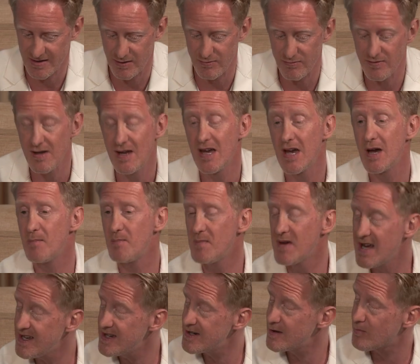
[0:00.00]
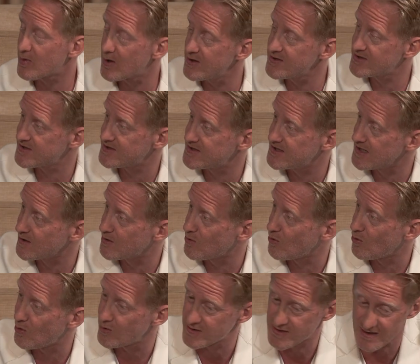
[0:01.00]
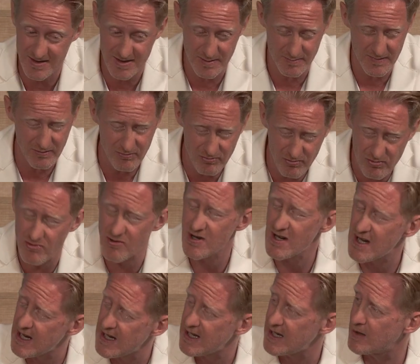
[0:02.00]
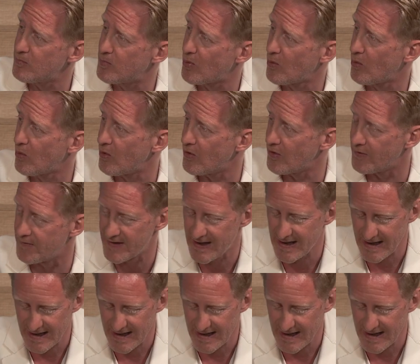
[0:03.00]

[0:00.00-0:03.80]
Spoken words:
So the media processing core does something really important.